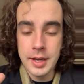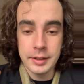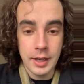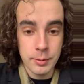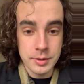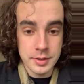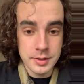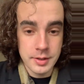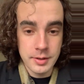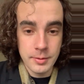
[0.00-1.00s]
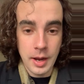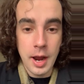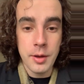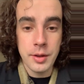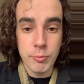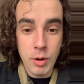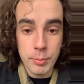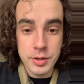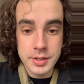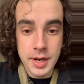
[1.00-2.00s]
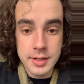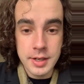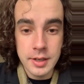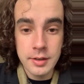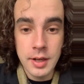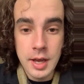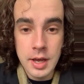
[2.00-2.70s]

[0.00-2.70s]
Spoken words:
That was how they represented